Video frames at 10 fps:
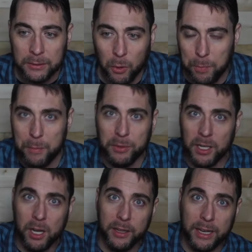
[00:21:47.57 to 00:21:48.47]
Or people
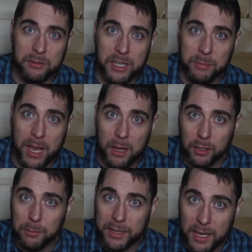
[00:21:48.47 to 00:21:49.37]
not calling out Tim
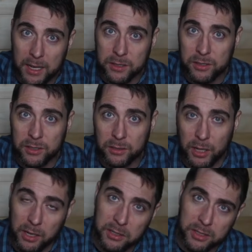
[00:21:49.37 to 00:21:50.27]
Keller because,
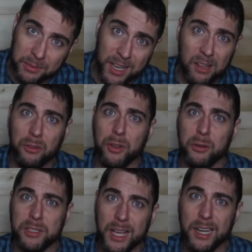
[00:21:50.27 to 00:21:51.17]
well, he's Tim Keller, though.
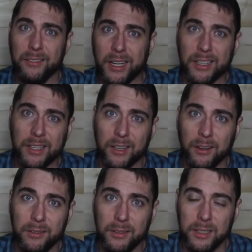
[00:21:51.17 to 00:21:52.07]
He's kind of like, you
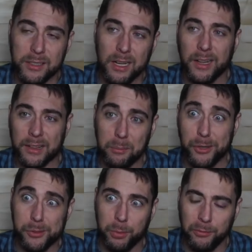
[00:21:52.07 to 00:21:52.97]
know, he's kind of like the
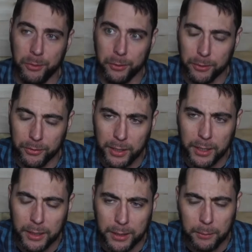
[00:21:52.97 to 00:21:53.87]
Bishop of New York
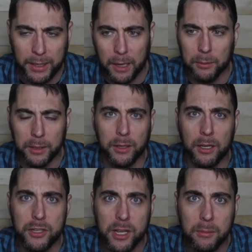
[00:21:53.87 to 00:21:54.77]
City. Like, we can't really
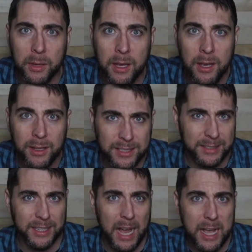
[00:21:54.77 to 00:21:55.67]
touch him. It's
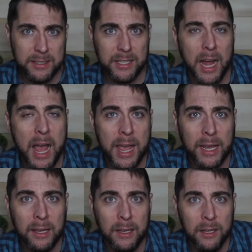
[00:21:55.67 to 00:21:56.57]
like the guy's
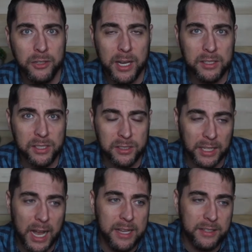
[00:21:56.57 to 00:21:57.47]
denying Genesis. The
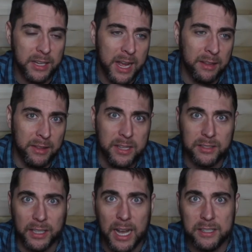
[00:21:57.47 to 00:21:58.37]
guy's denying this.
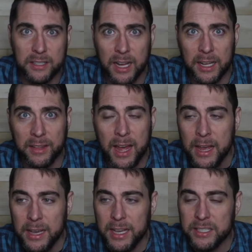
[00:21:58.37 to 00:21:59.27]
The guy's denying that.
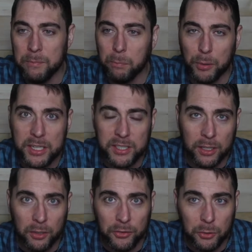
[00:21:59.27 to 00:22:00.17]
He's
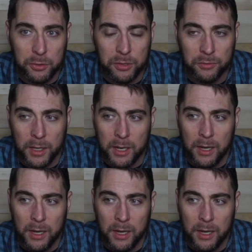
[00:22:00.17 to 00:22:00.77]
embracing all sorts of